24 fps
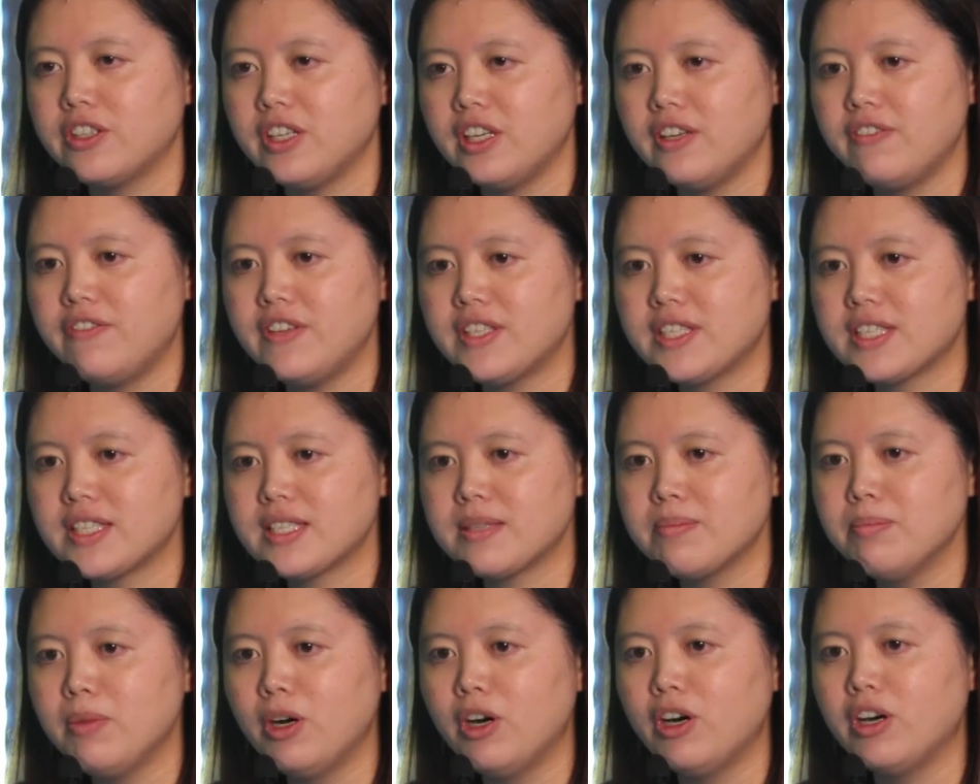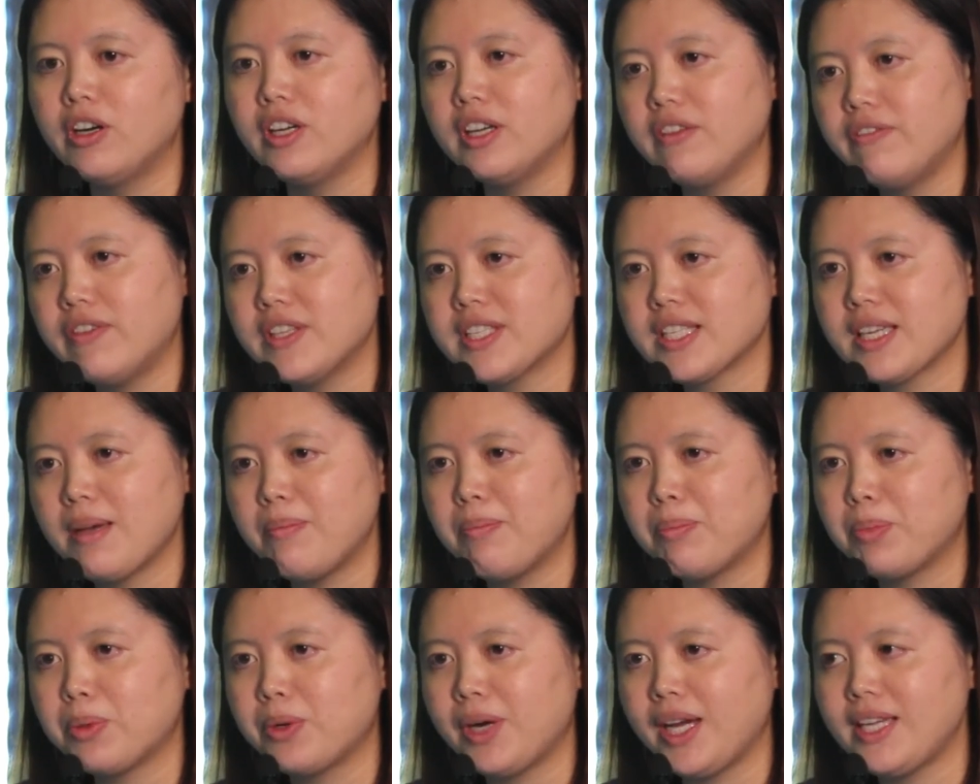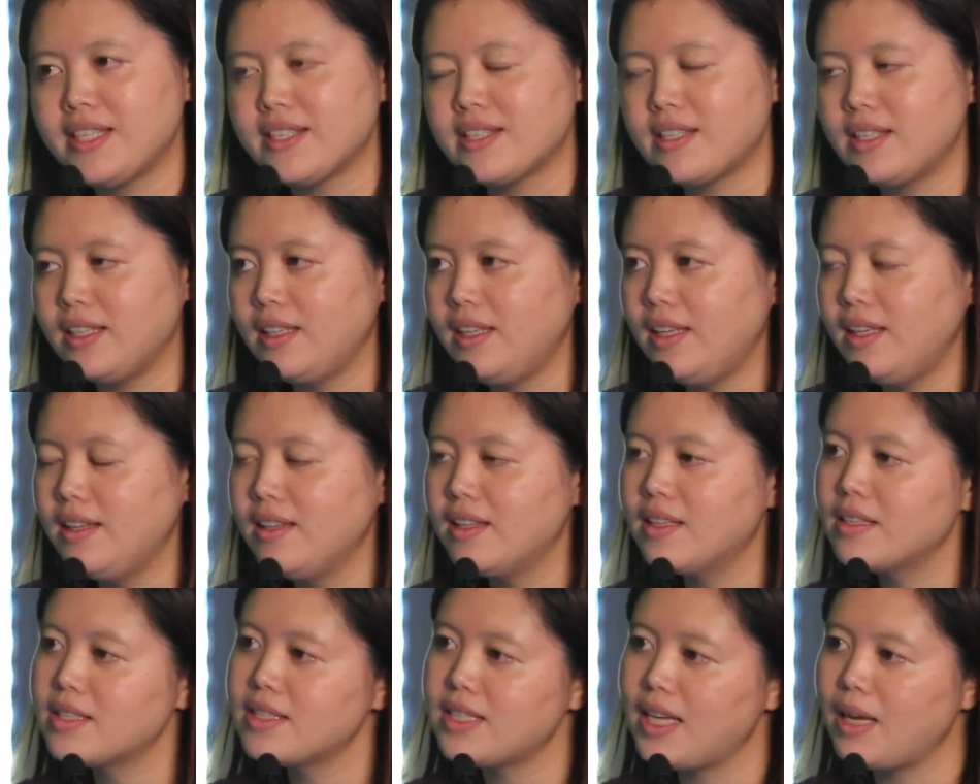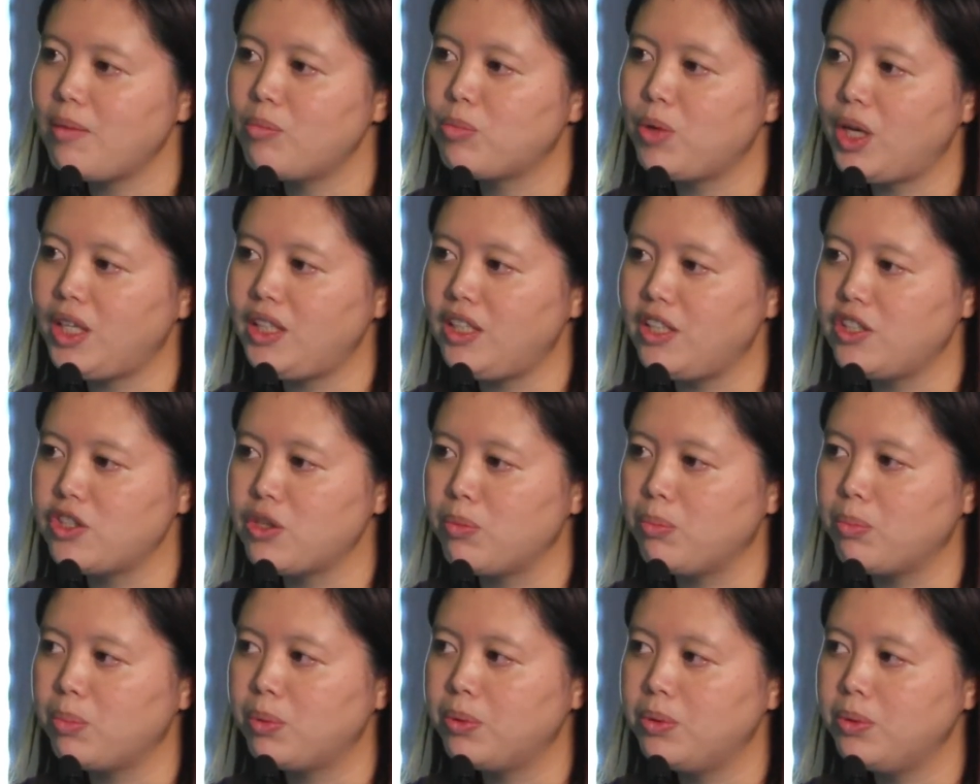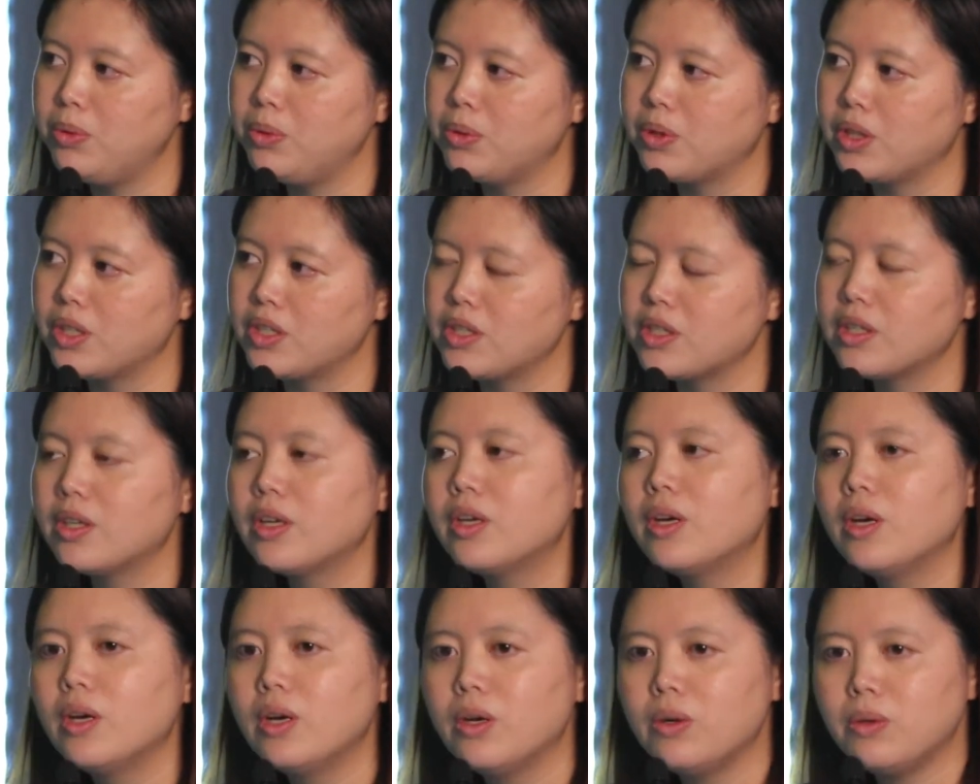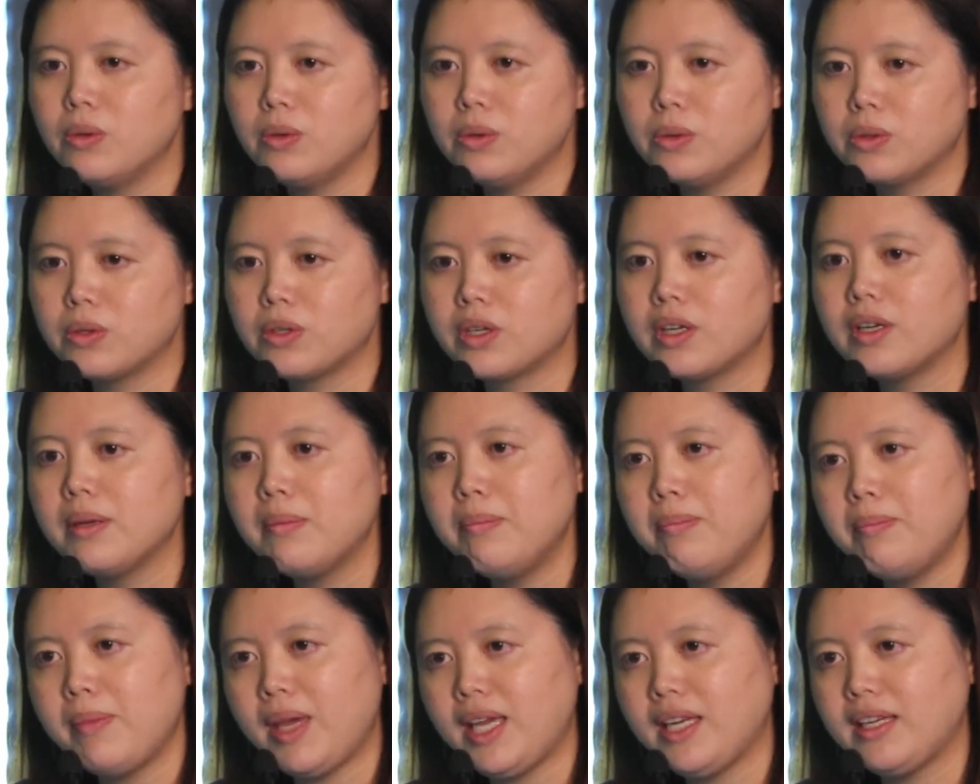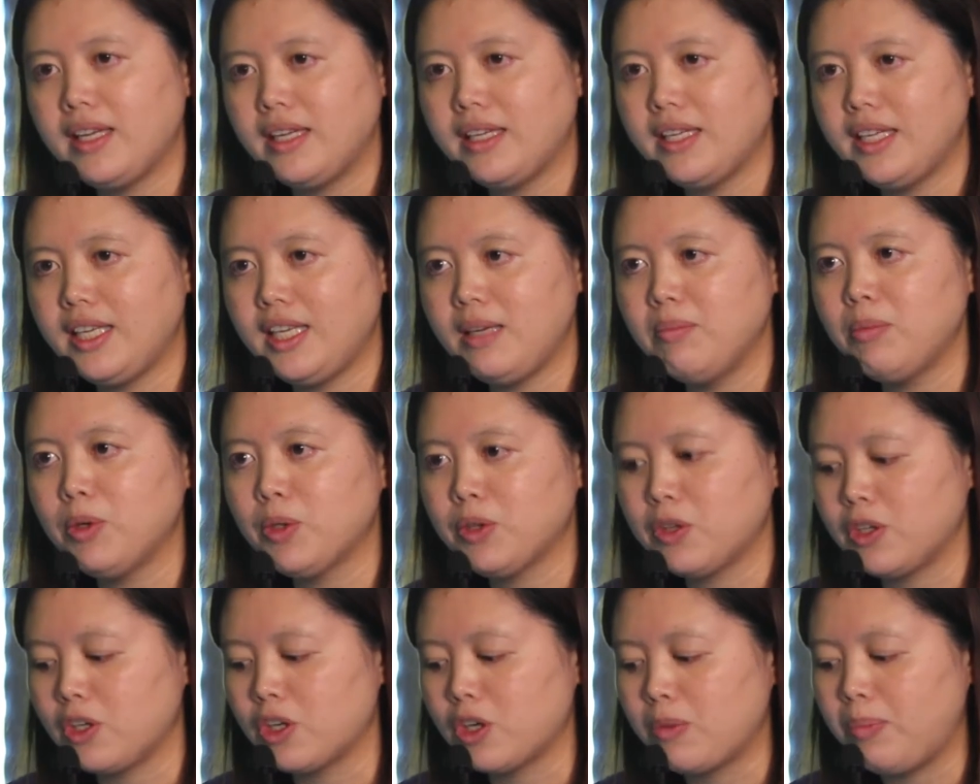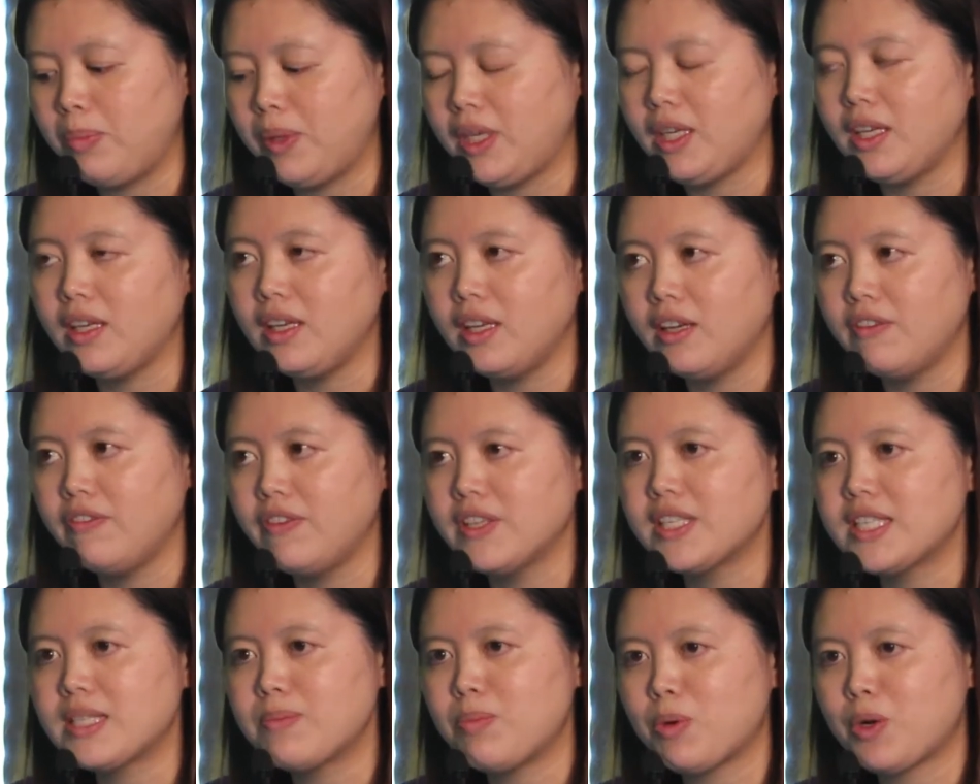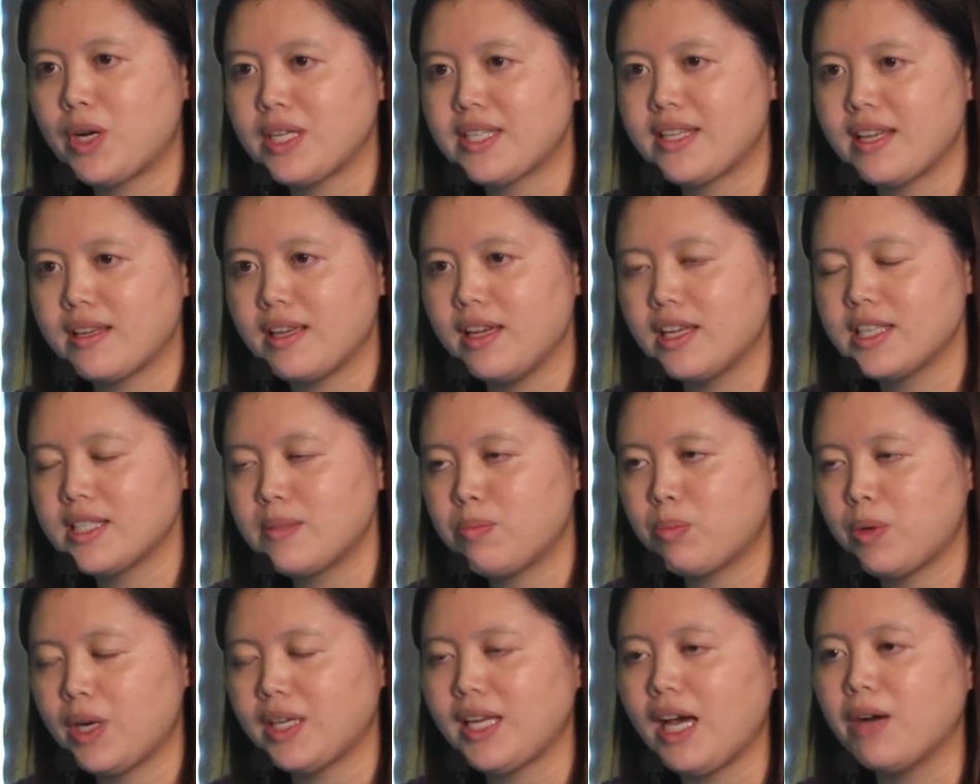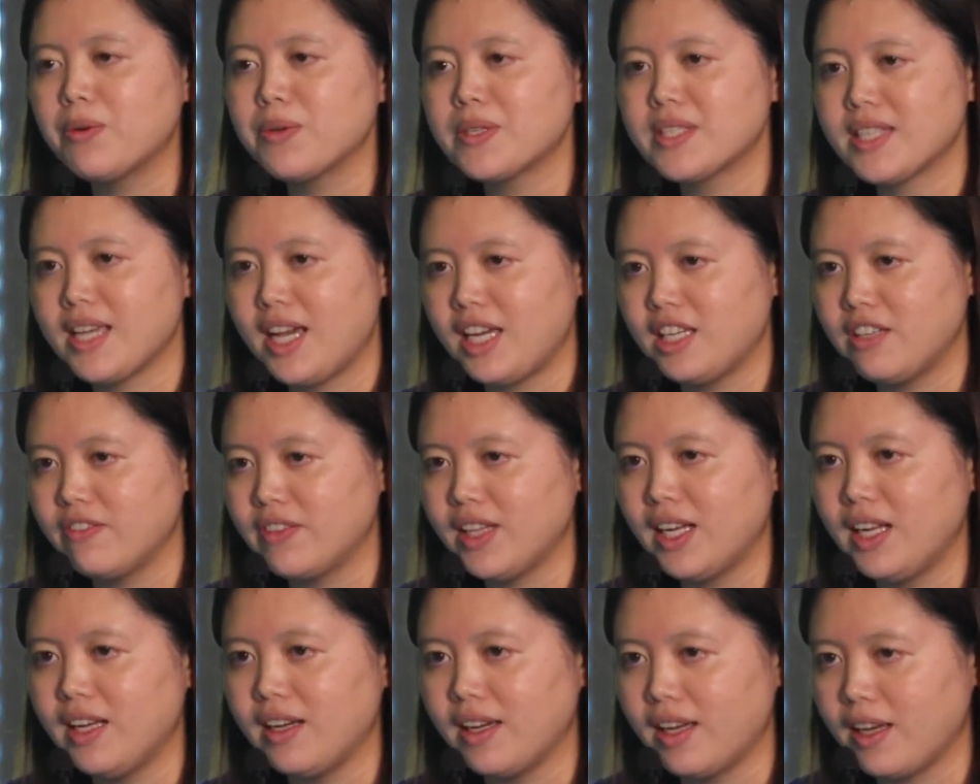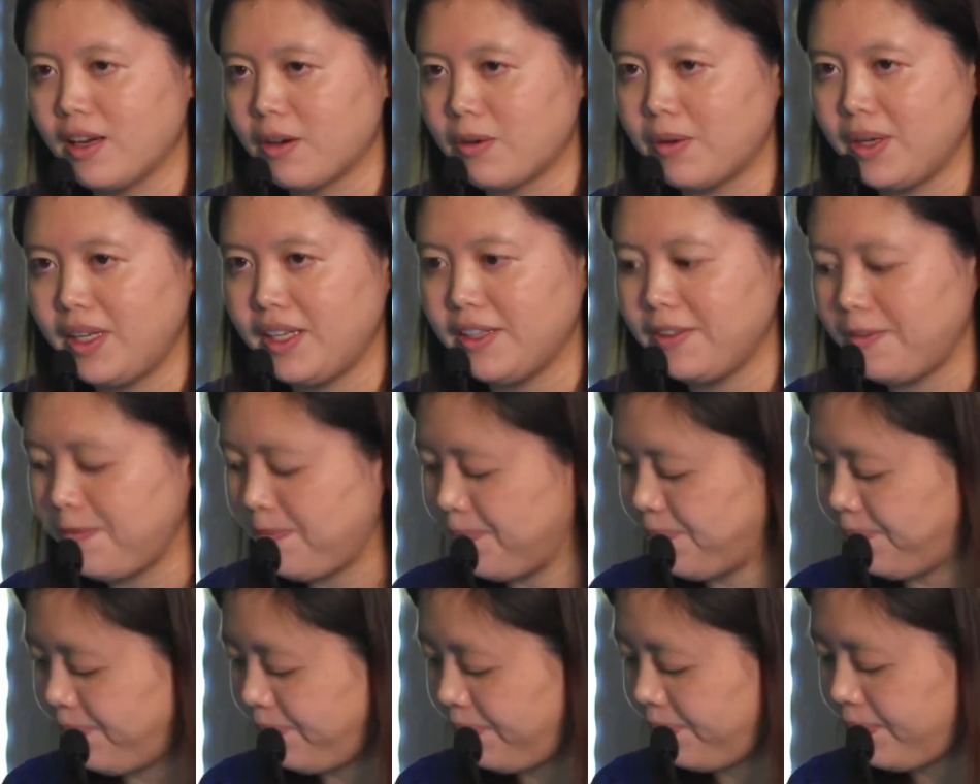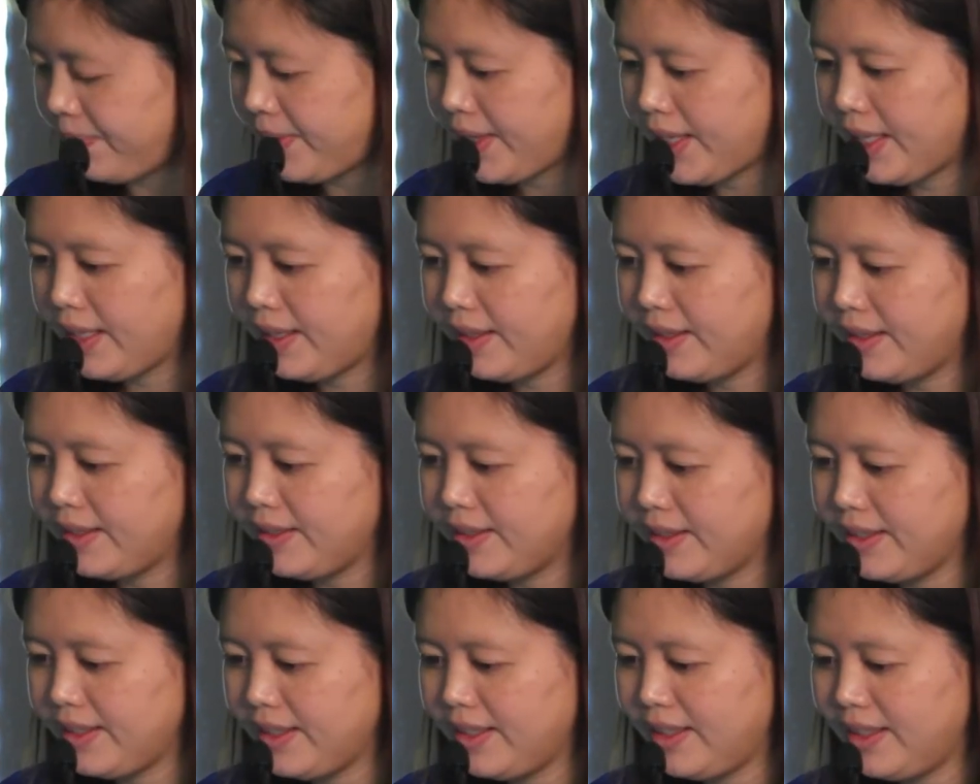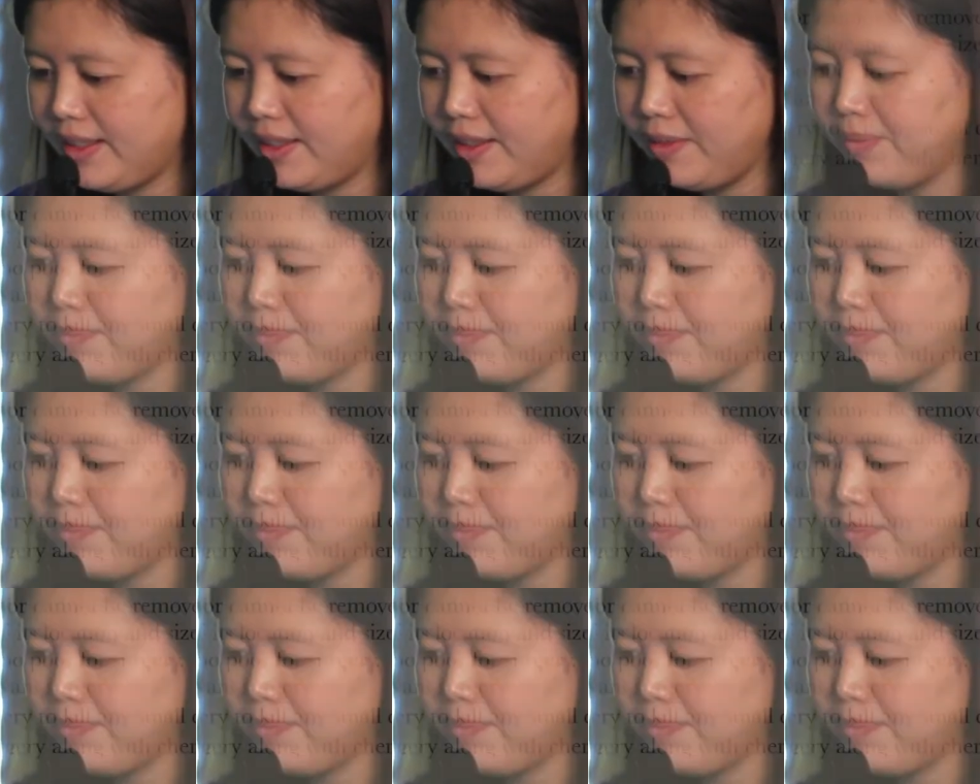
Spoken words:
if it's small, if it's comprised in the same radiation port, or mainly chemotherapy if it's spread outside of the lung area. Okay.